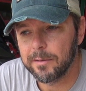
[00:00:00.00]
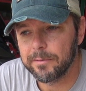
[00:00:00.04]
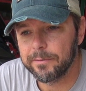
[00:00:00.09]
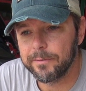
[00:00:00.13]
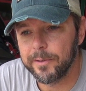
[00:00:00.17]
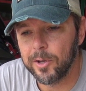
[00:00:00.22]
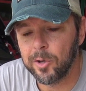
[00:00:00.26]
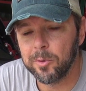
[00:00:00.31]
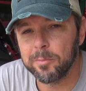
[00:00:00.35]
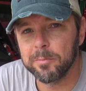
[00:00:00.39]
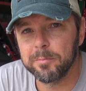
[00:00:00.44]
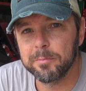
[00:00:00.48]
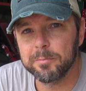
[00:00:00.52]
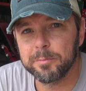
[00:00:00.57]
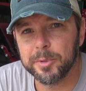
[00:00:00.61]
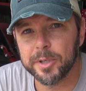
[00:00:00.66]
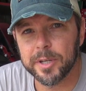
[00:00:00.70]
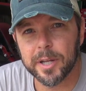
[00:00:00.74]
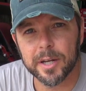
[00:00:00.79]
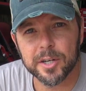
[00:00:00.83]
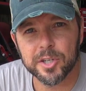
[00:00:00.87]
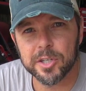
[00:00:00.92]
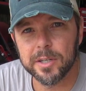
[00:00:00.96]
film
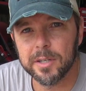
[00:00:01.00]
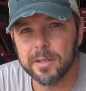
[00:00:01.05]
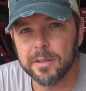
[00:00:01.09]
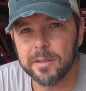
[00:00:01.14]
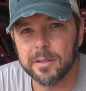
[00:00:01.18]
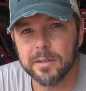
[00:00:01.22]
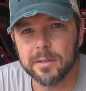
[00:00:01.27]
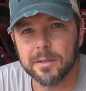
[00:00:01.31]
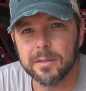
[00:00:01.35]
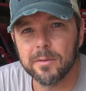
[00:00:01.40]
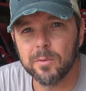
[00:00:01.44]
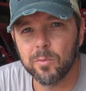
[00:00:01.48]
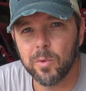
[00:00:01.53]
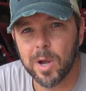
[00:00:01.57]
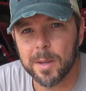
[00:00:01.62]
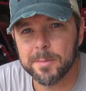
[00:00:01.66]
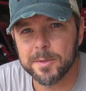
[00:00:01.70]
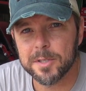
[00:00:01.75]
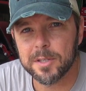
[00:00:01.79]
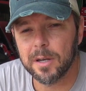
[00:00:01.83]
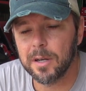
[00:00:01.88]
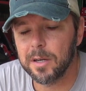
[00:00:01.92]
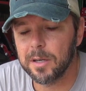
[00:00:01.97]
production
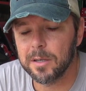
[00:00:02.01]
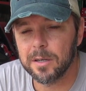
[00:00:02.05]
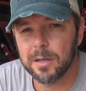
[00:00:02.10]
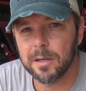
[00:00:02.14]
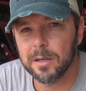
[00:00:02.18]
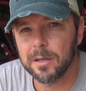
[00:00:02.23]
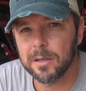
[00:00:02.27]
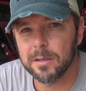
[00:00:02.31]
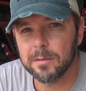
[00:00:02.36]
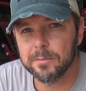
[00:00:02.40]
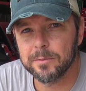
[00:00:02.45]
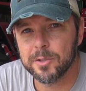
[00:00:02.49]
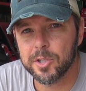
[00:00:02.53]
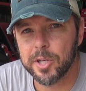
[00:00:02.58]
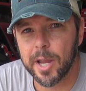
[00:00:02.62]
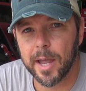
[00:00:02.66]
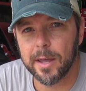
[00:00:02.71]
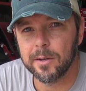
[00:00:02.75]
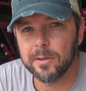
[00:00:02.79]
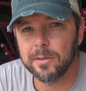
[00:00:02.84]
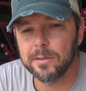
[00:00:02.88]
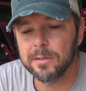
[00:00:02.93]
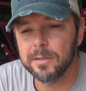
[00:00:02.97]
website or
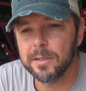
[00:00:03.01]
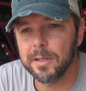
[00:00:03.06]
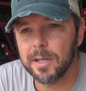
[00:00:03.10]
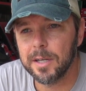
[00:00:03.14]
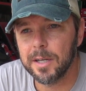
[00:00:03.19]
channel.